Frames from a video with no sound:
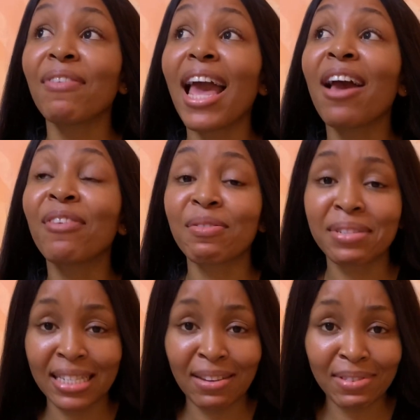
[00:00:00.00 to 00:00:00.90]
ever
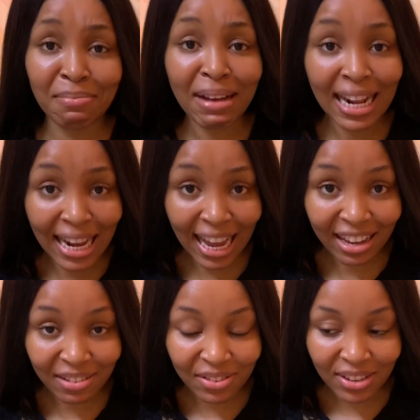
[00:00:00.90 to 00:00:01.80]
received in my life.
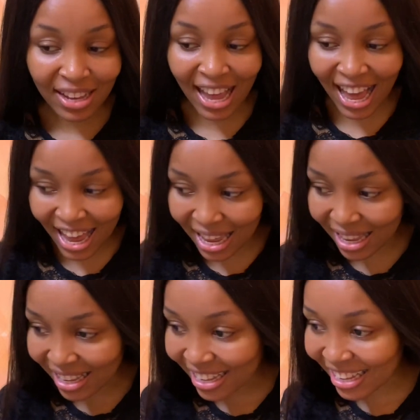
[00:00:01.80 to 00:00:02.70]
Hey!